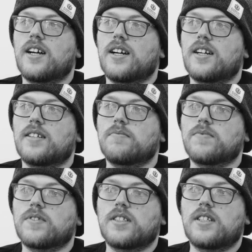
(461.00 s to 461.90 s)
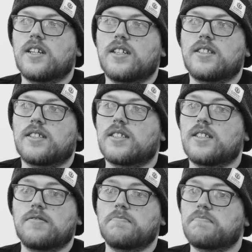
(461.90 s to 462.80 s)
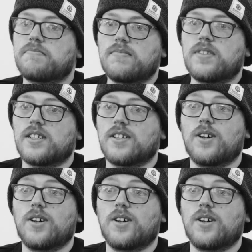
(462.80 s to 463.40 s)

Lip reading: And there's